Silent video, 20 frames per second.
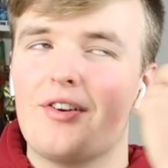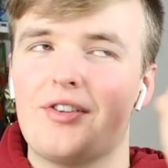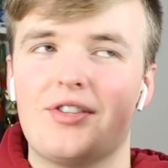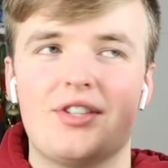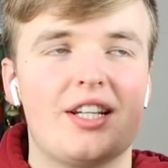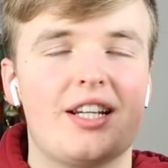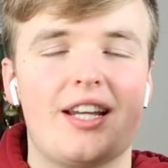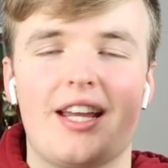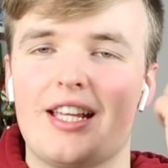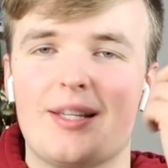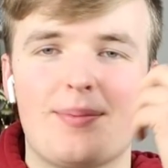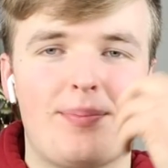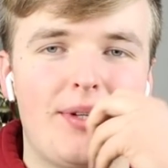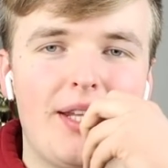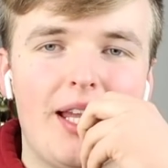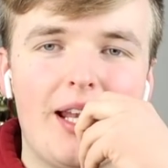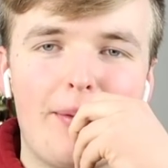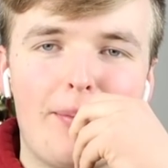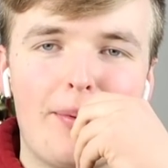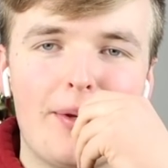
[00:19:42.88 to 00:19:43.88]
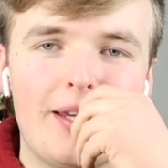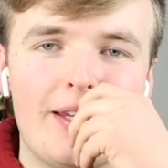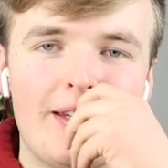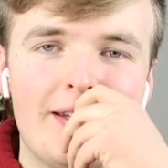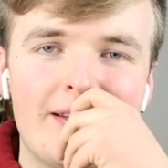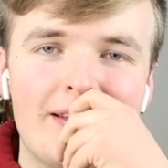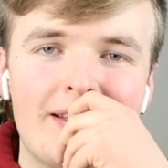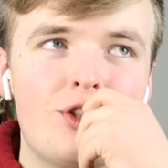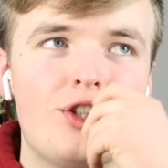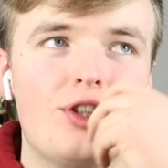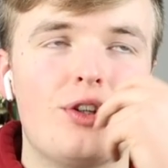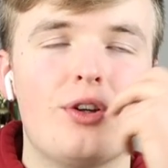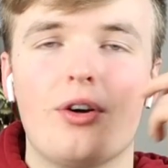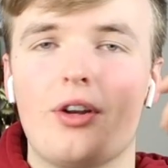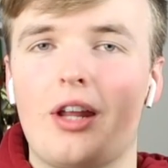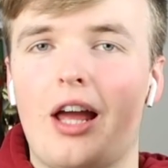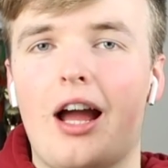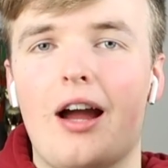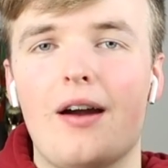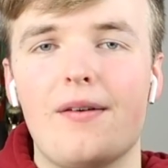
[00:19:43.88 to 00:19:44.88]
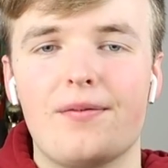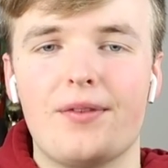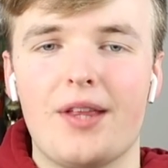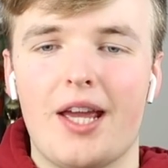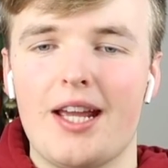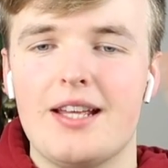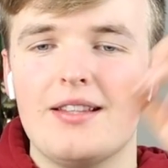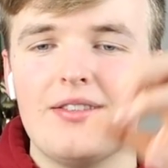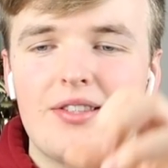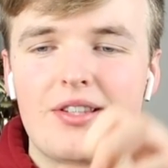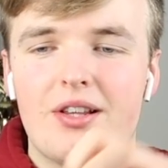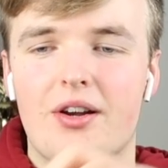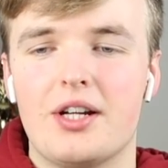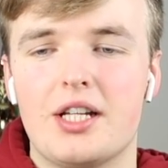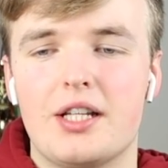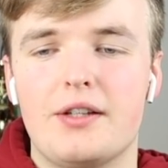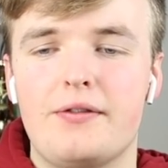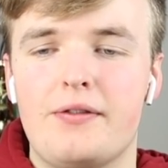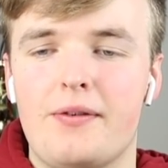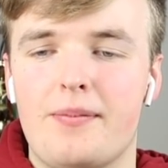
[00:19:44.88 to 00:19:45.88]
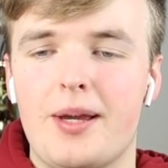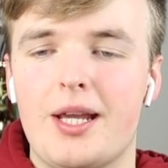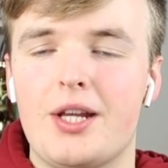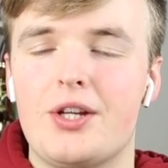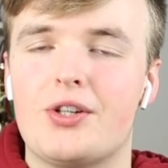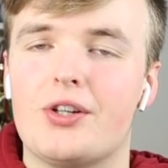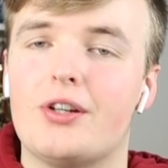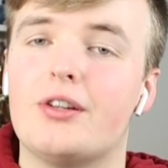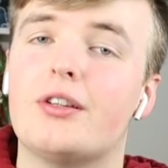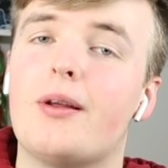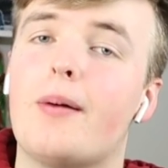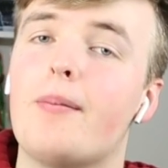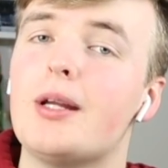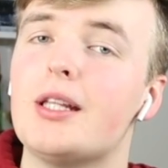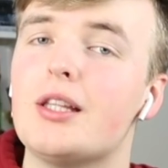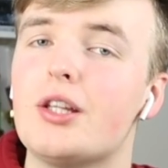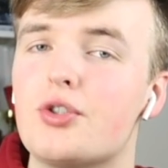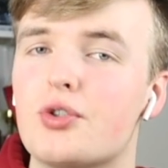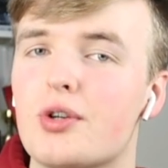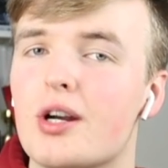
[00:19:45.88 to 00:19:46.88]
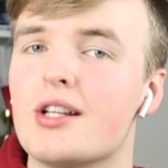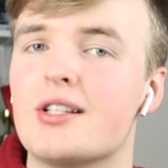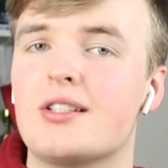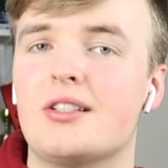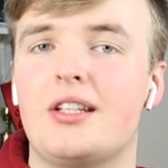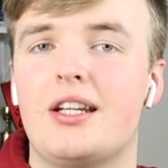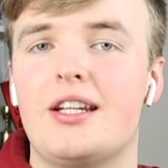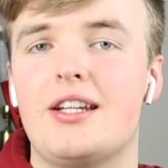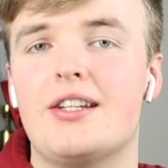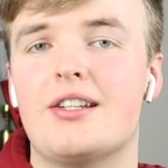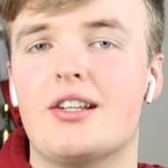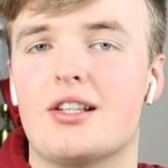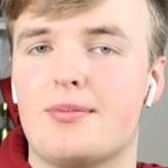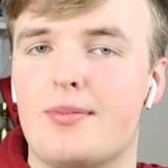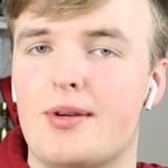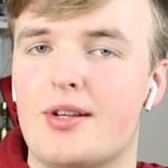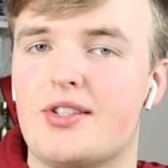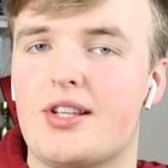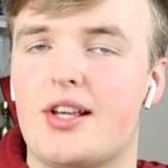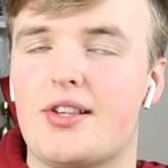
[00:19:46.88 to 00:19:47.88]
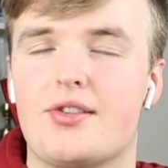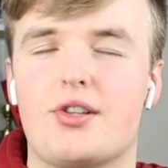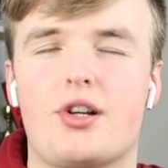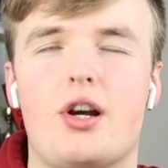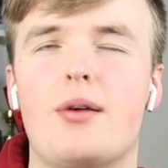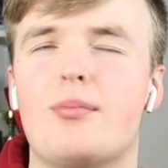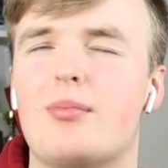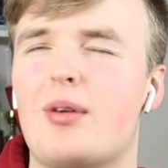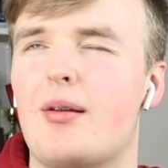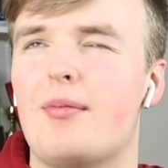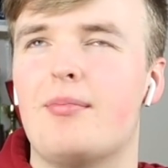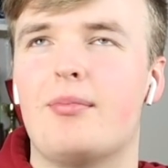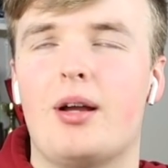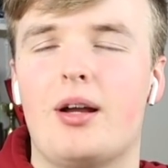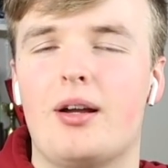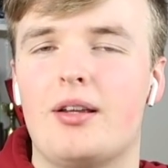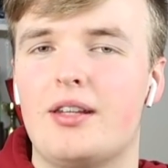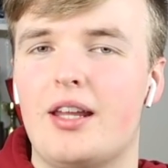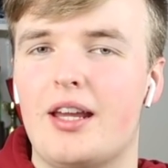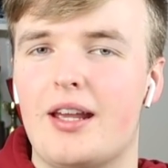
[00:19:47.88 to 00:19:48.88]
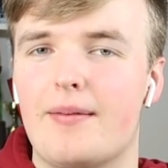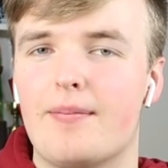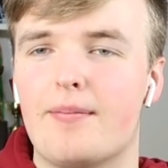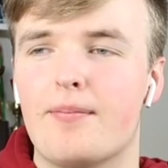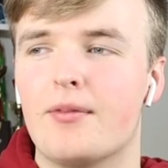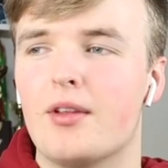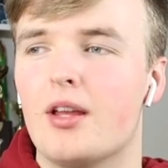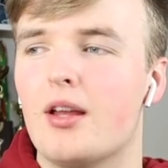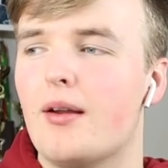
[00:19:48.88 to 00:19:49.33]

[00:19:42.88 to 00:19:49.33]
I just think it is Penelope because you have gotta have the inside information. I mean, the dress lady does make sense. I can't remember her name.